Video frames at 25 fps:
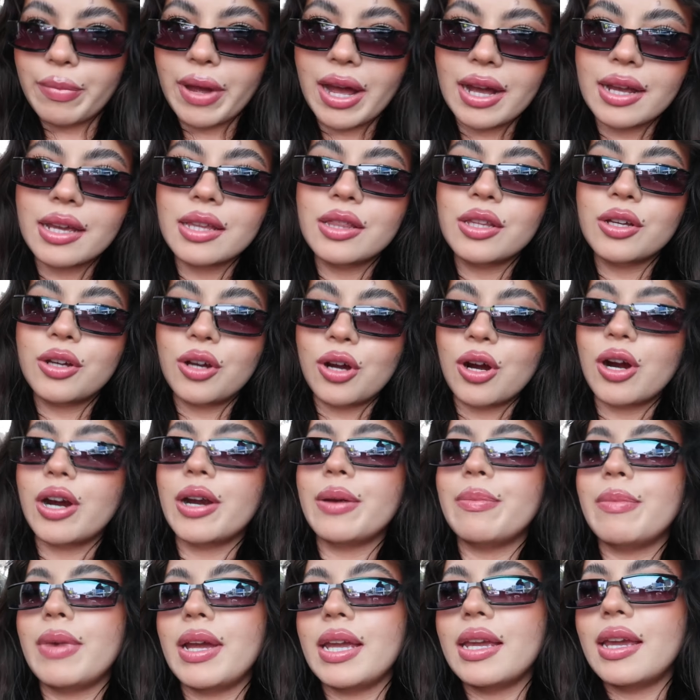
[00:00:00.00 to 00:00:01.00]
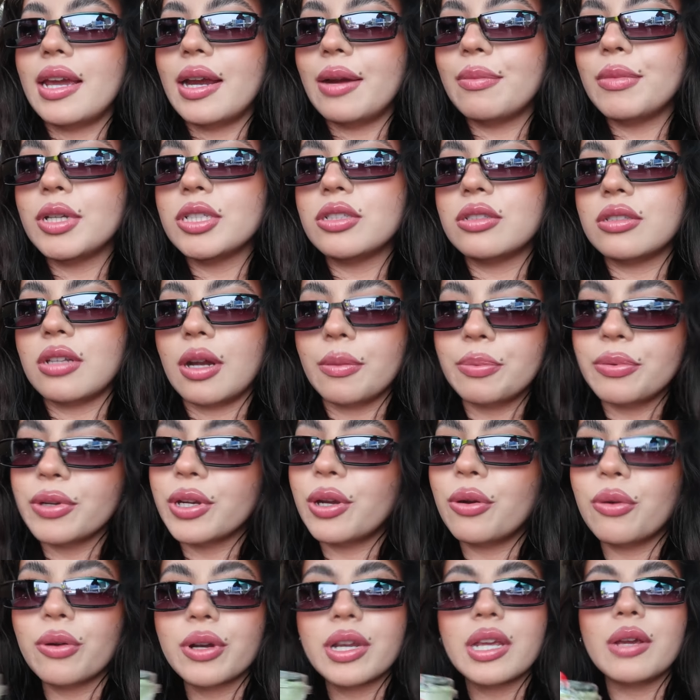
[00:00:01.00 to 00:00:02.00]
back in the car. My camera stopped
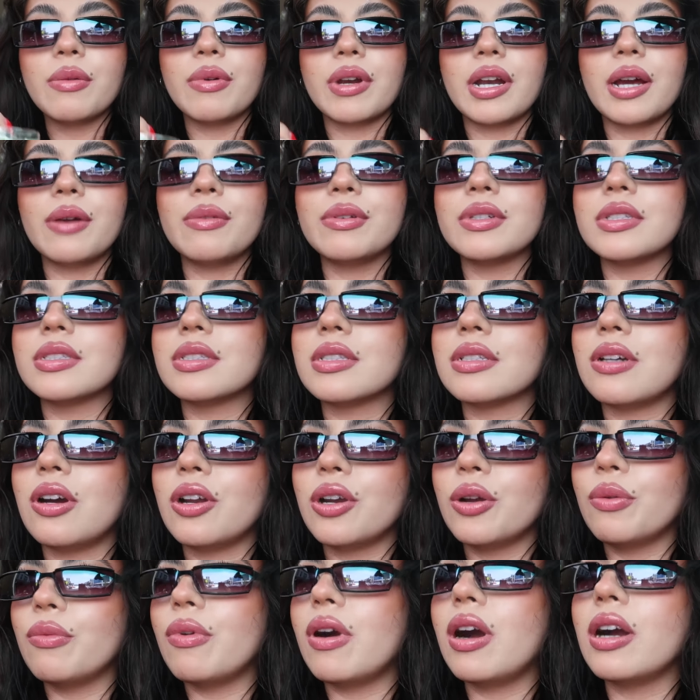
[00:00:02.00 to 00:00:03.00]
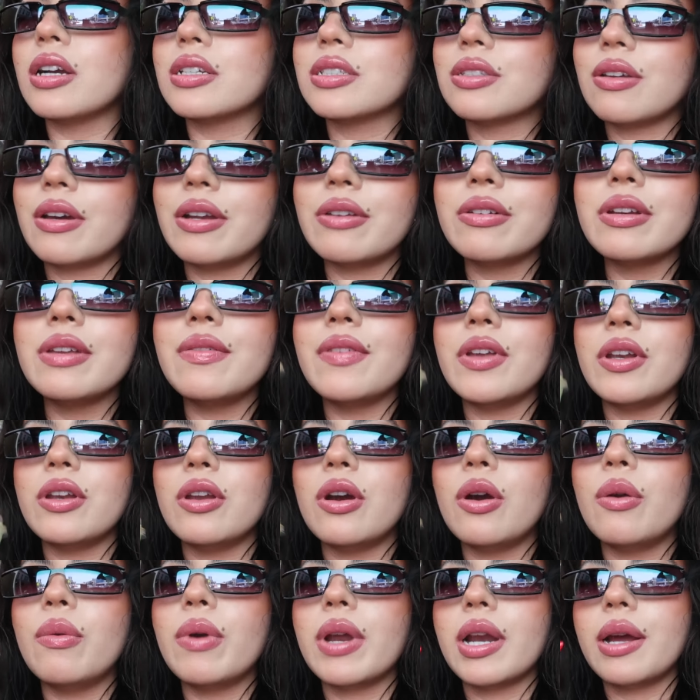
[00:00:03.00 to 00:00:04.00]
recording when I was on a walk, so I don't even
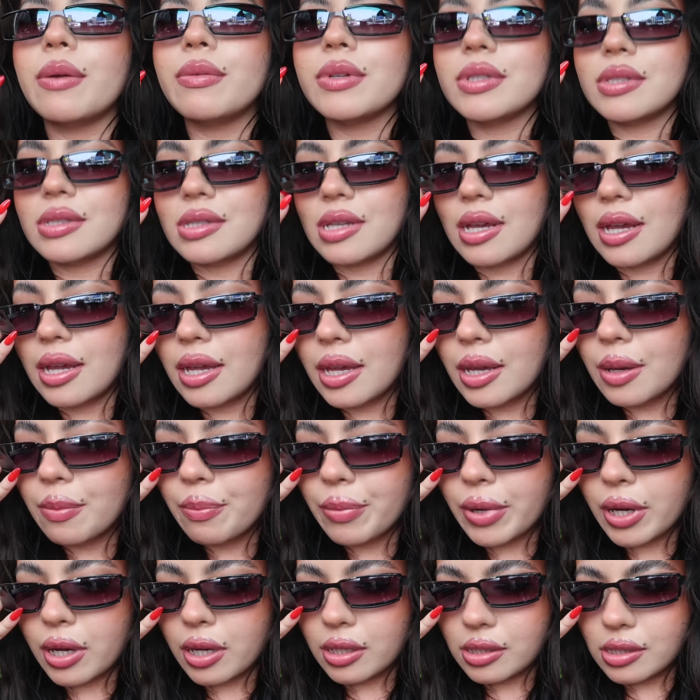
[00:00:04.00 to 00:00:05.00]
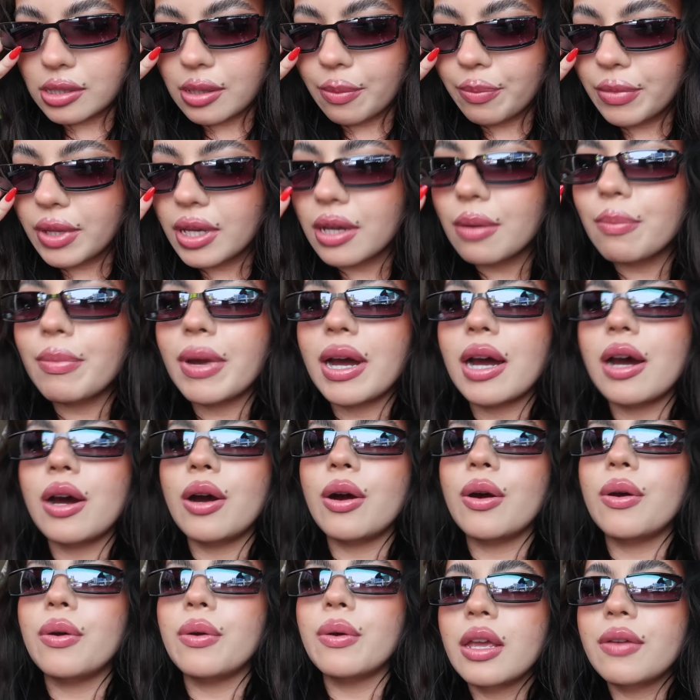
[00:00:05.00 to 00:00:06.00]
know what I was saying, but something
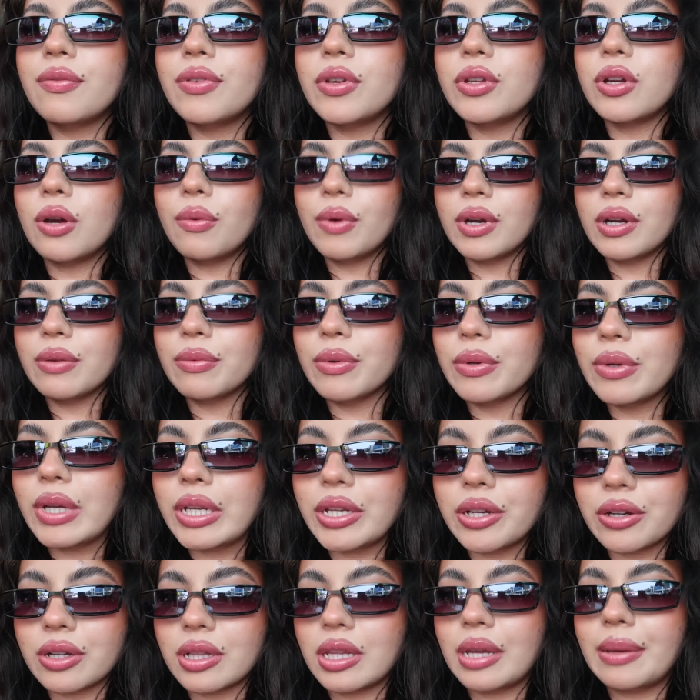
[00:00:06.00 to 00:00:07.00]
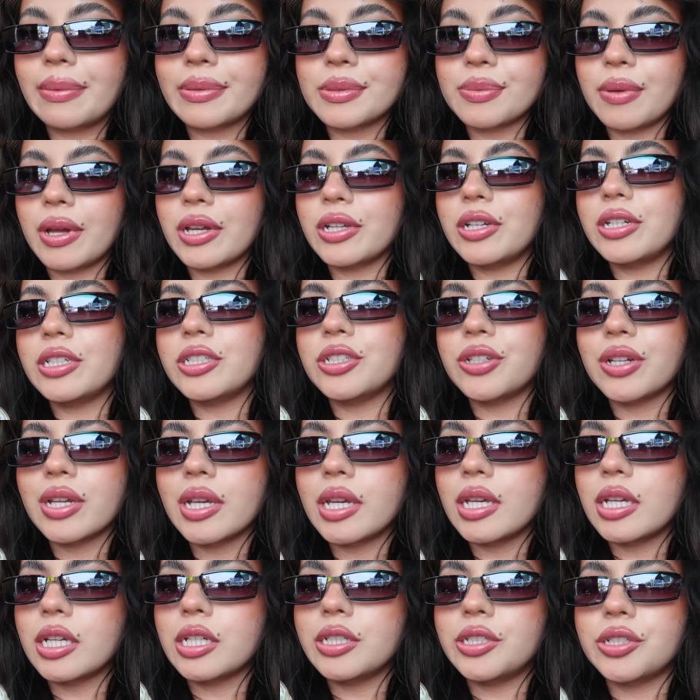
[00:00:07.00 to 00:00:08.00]
about if you don't want to ruin your lips while you're
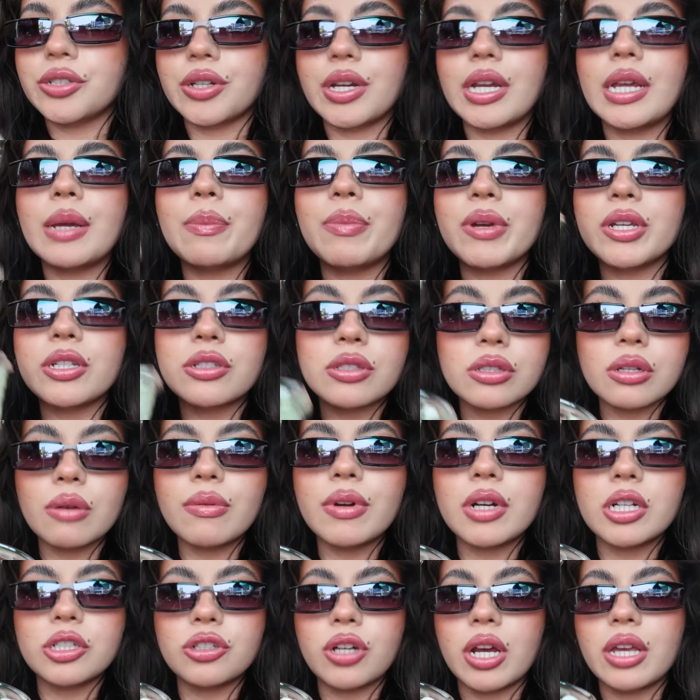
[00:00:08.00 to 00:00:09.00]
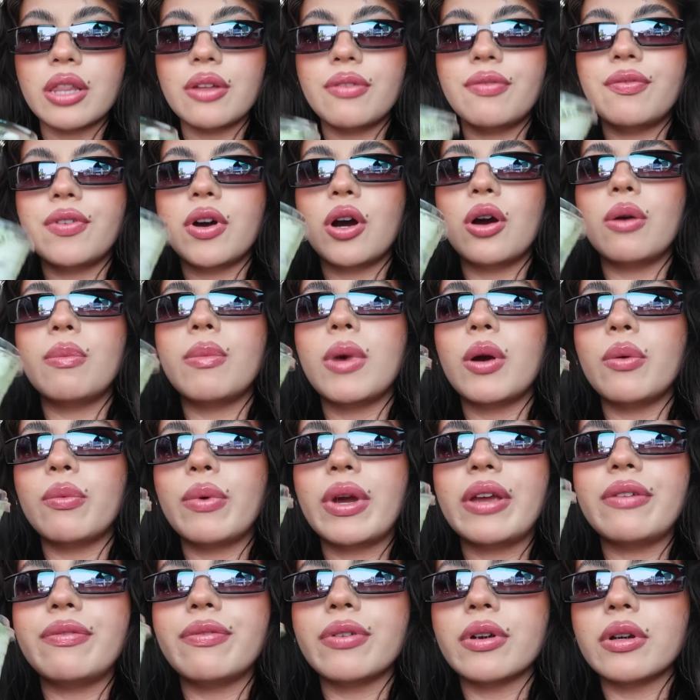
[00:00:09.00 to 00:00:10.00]
drinking a drink but you still want to try the foam,
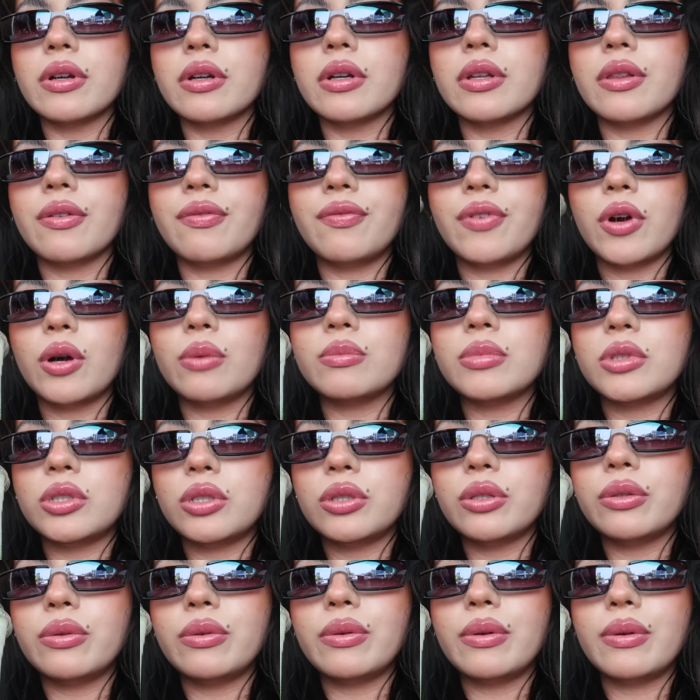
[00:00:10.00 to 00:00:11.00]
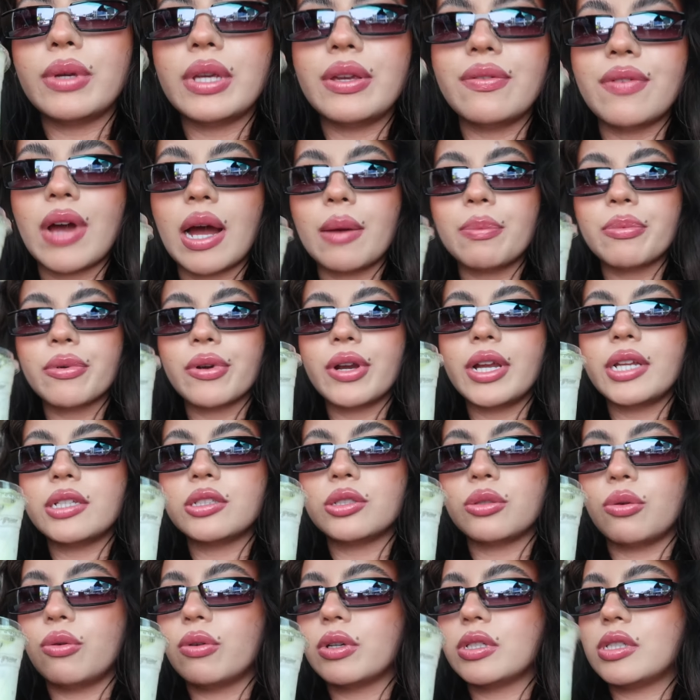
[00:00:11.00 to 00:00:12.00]
wait for the foam to
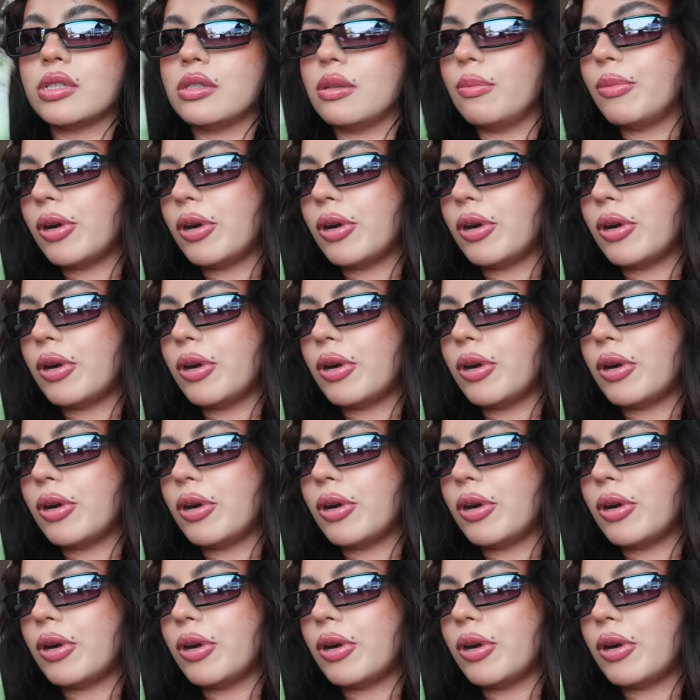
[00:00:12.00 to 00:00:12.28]
evaporate towards the